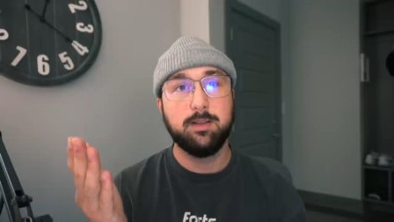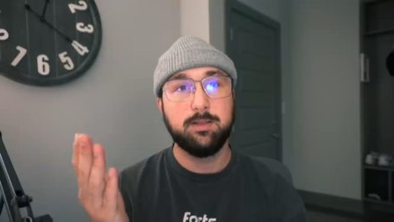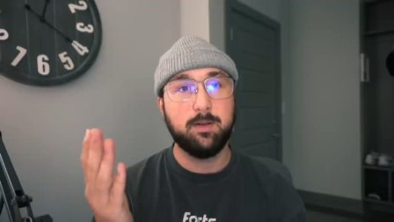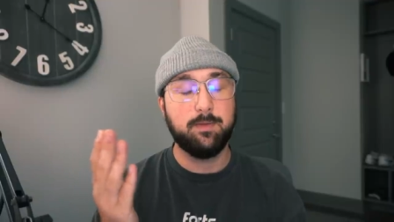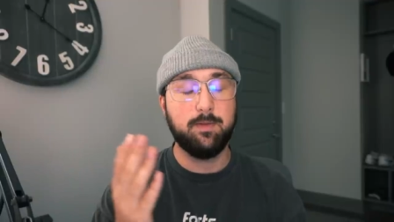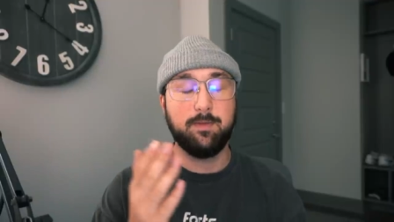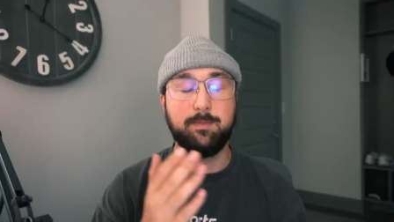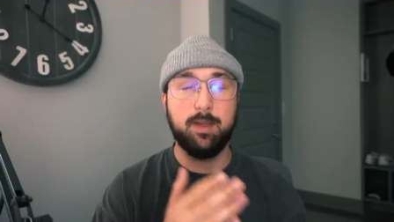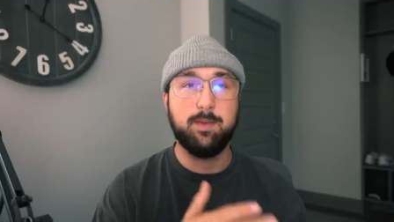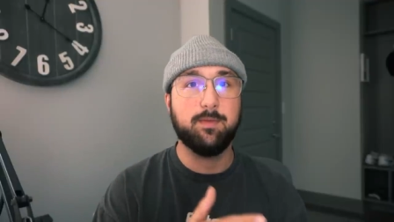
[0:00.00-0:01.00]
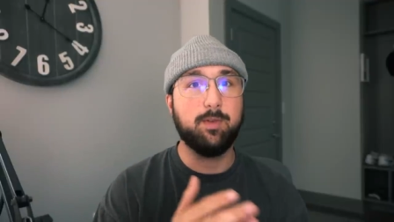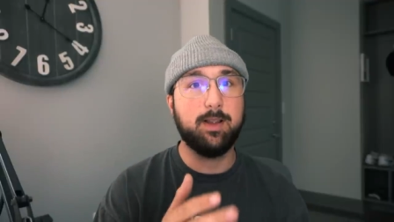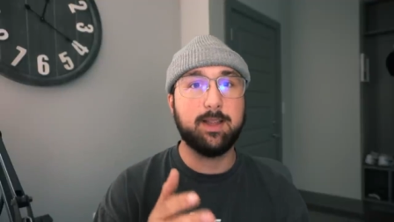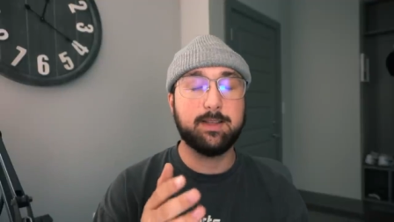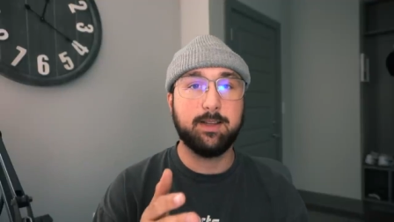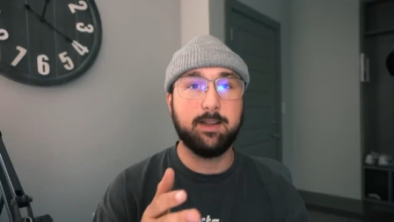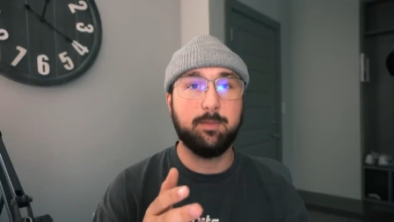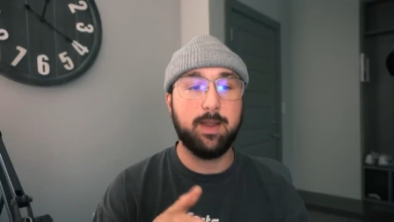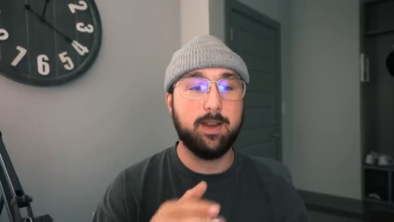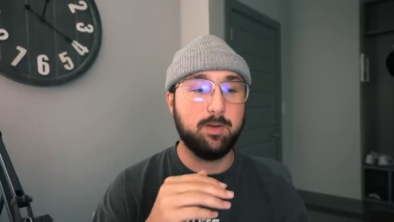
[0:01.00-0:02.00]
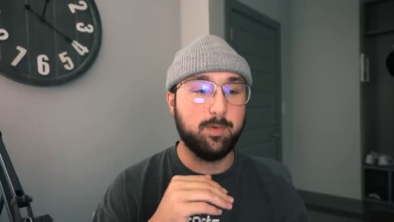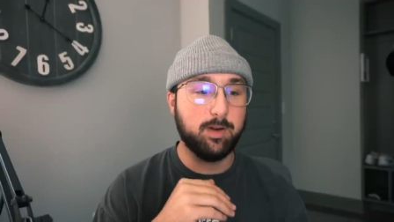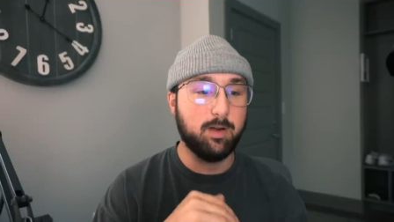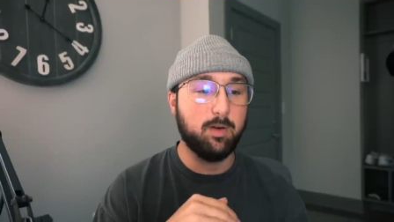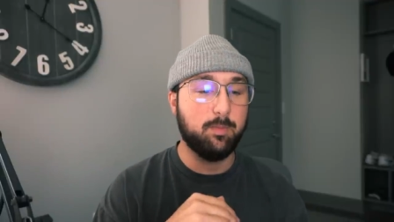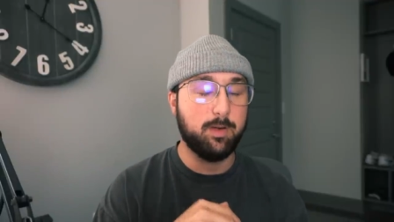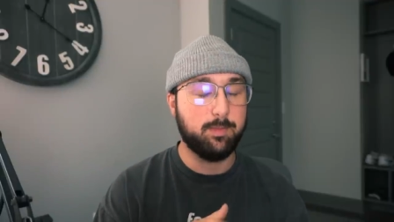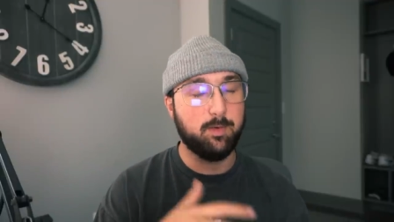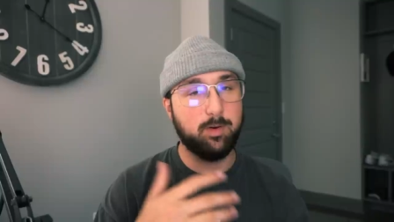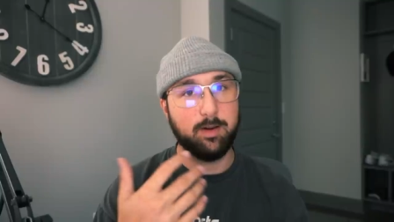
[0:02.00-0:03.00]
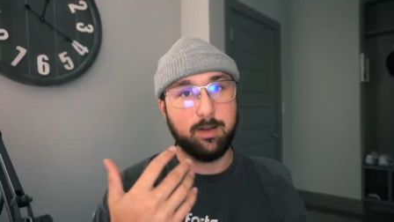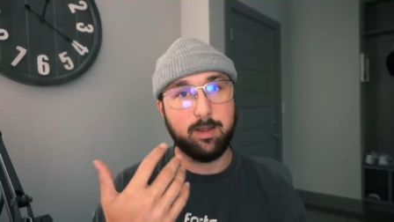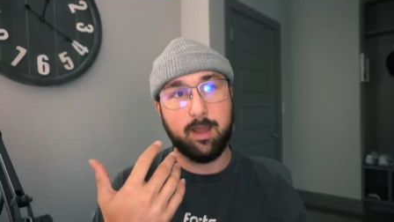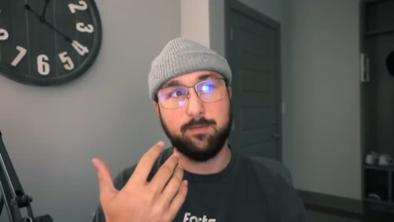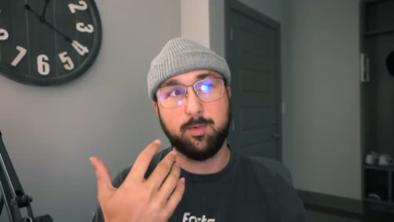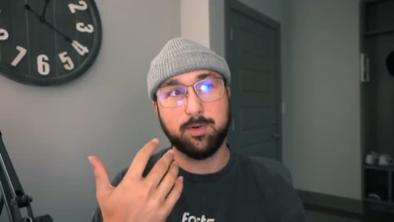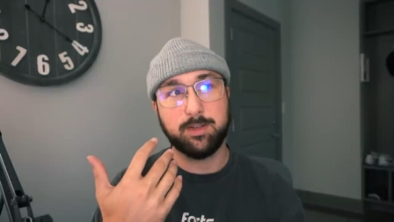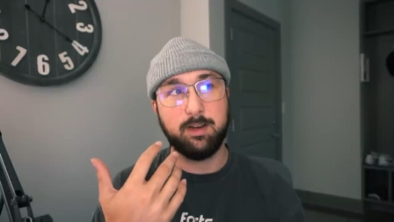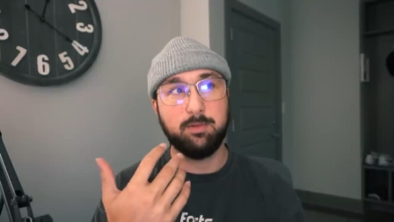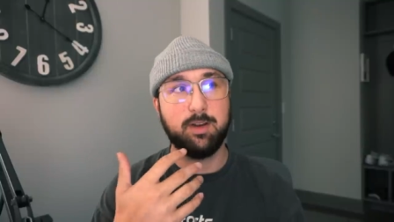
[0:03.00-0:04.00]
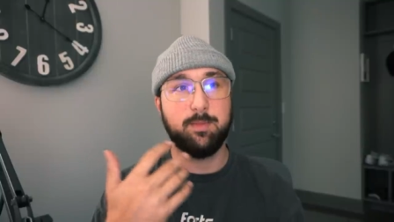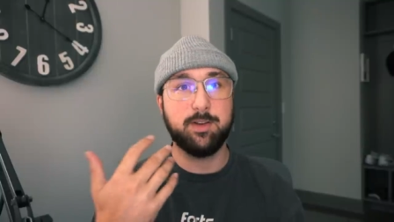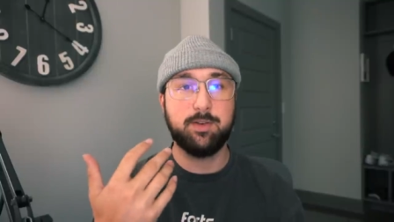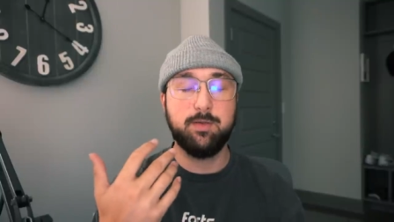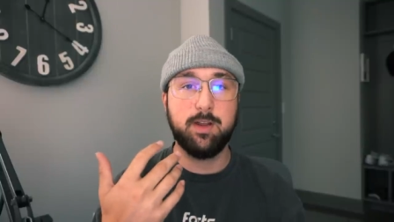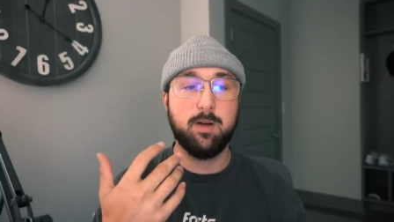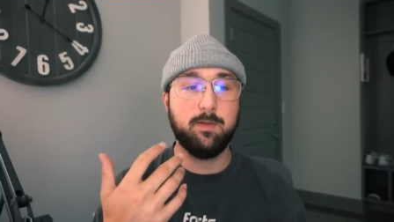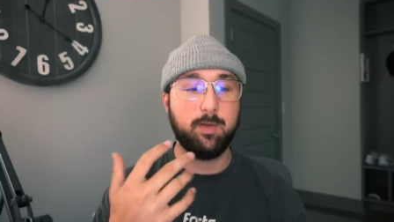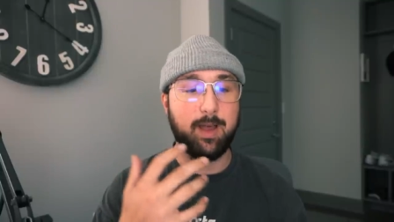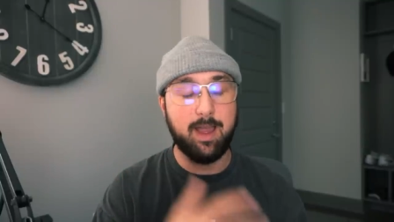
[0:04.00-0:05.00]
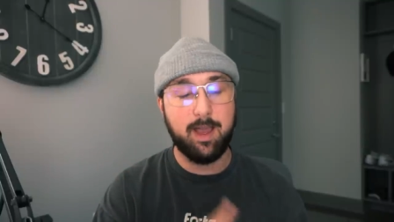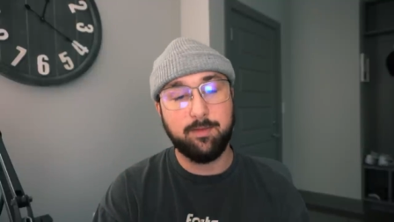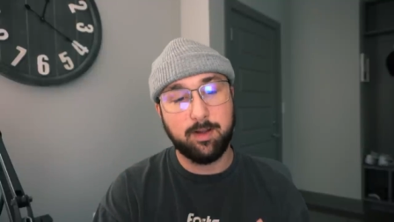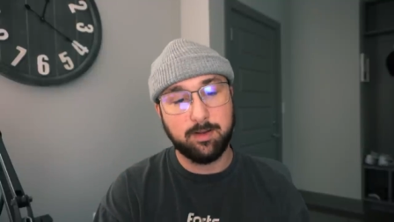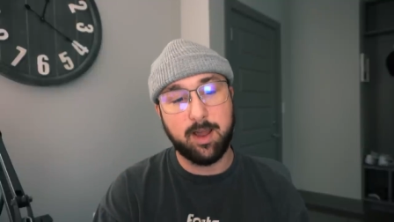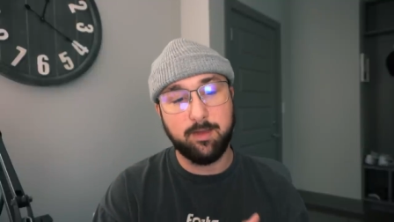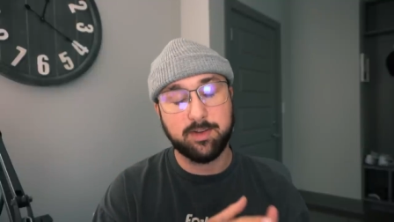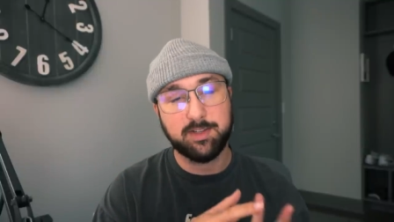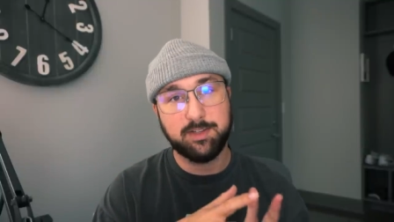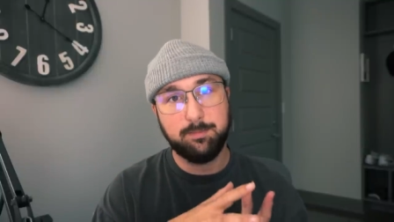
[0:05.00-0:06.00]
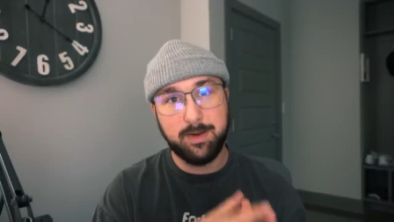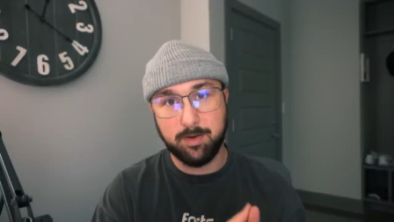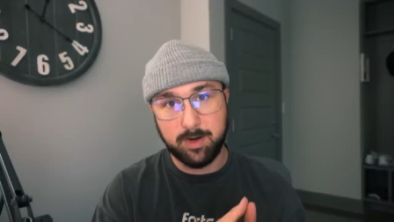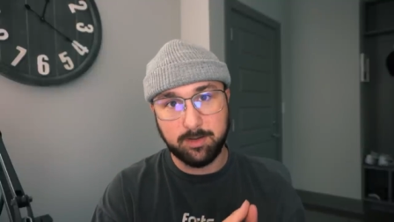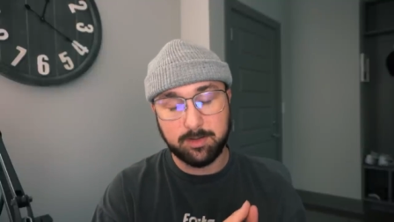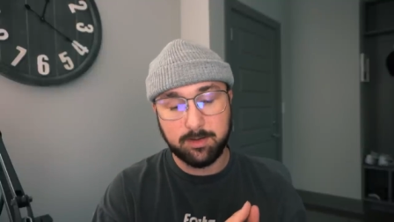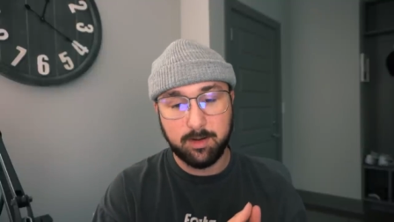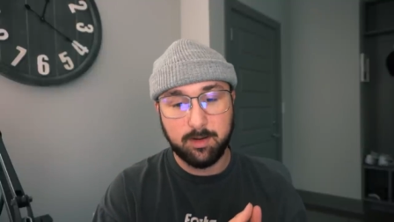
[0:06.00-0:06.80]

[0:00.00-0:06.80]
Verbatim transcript: So if you've maybe freelanced a little bit, and you want to go, maybe I want to have a more stable job at a studio. If you have a lot of experience